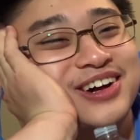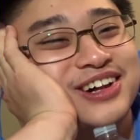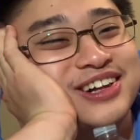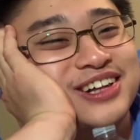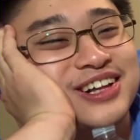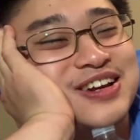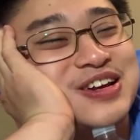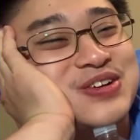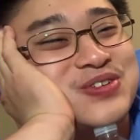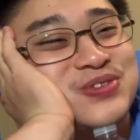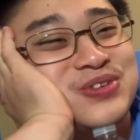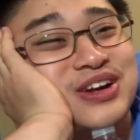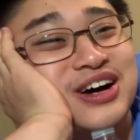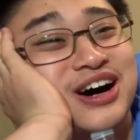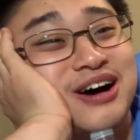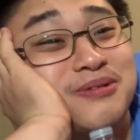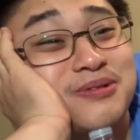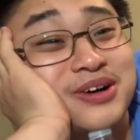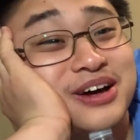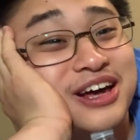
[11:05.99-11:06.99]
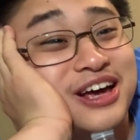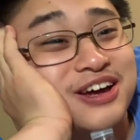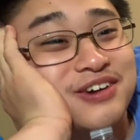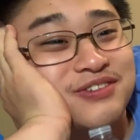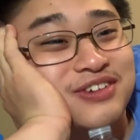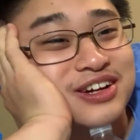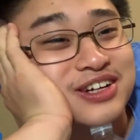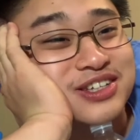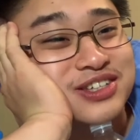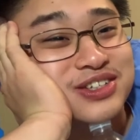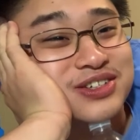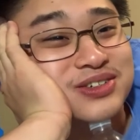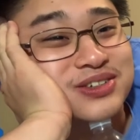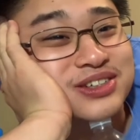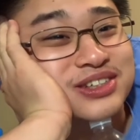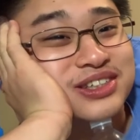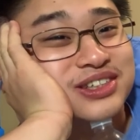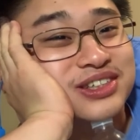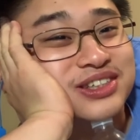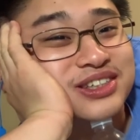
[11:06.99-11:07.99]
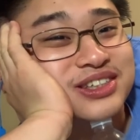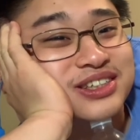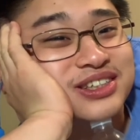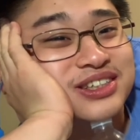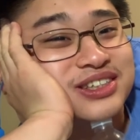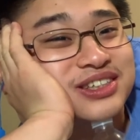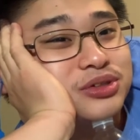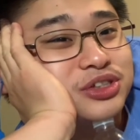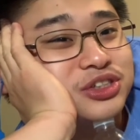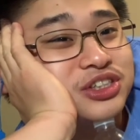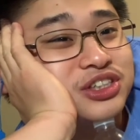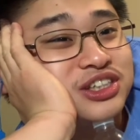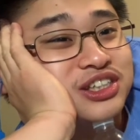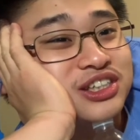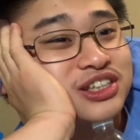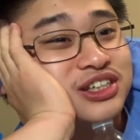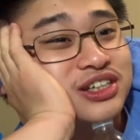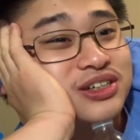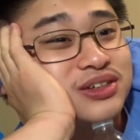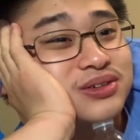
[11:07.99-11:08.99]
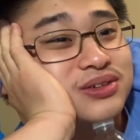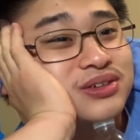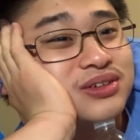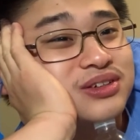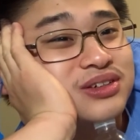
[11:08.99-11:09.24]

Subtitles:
They do not behave like students. Bushido?